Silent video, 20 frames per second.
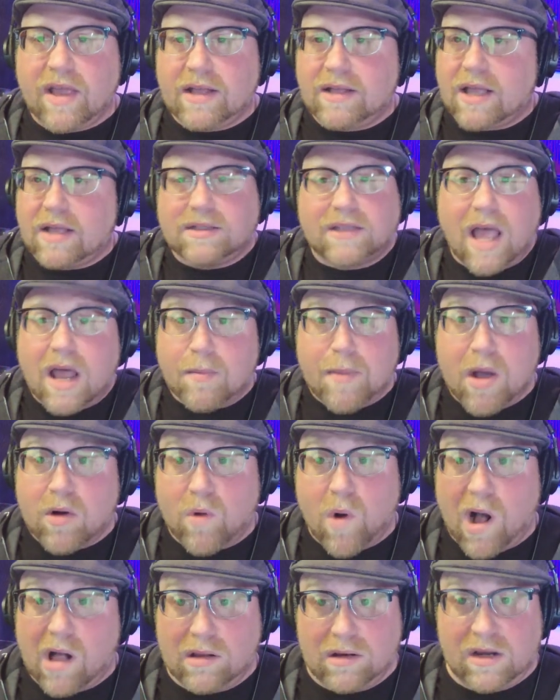it's not about
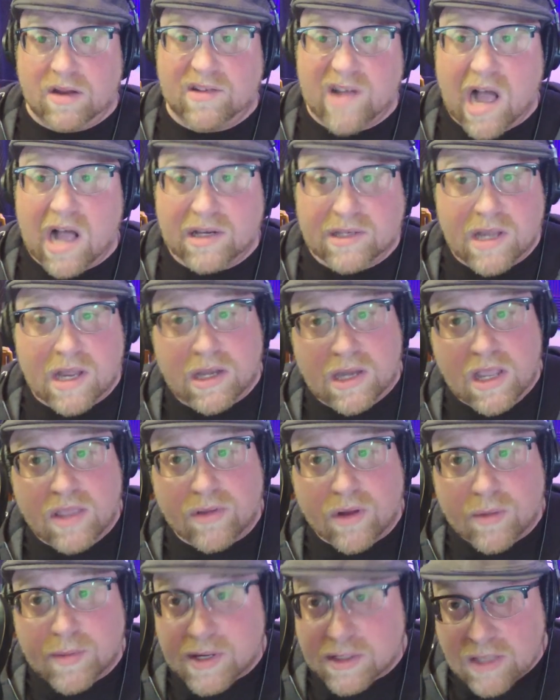quality of content
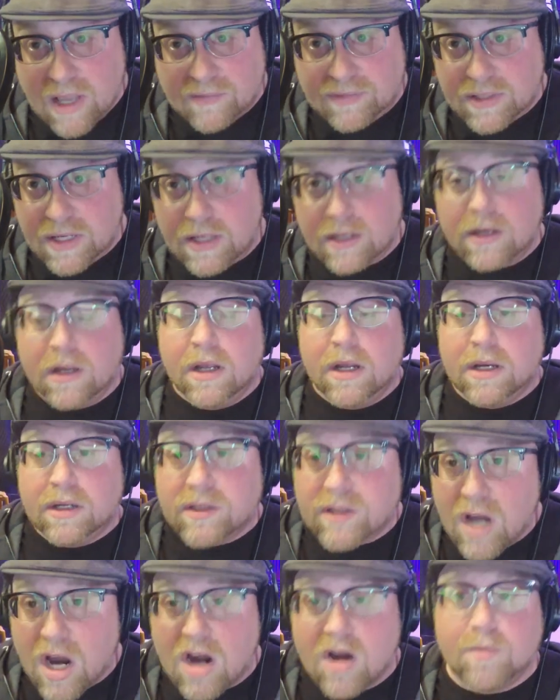either, because I've seen
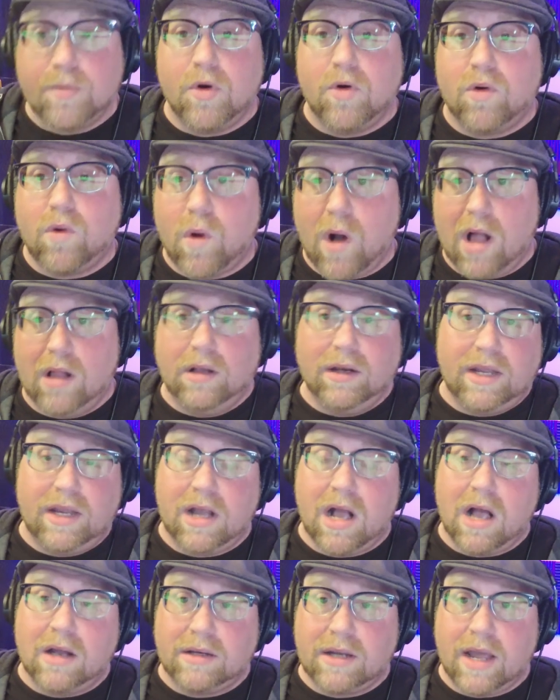terrible quality mm-hmm.
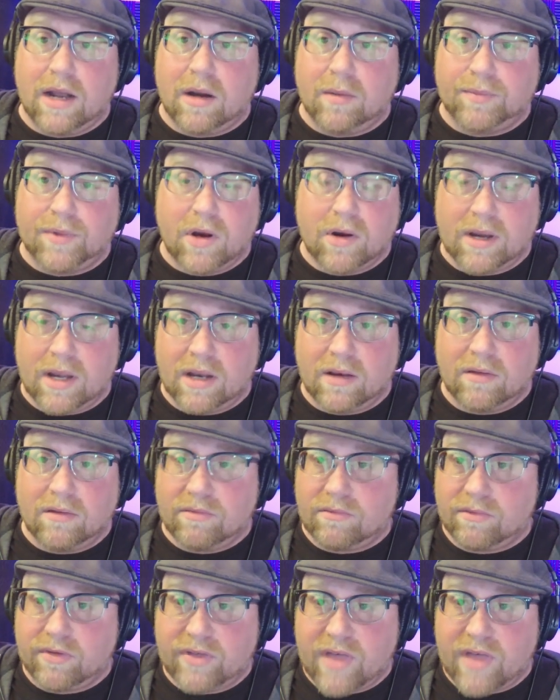content up there oh, yeah.